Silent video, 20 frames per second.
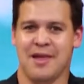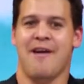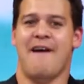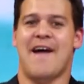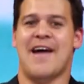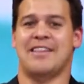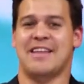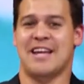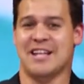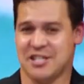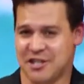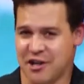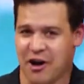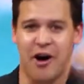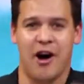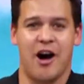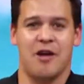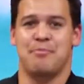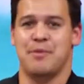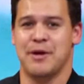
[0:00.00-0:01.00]
and let
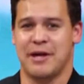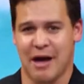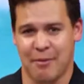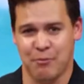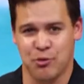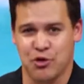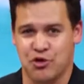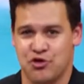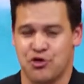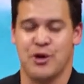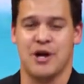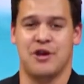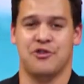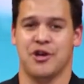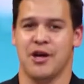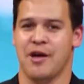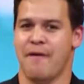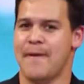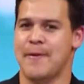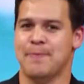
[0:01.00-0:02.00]
God become your
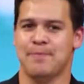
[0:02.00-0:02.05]
treasure.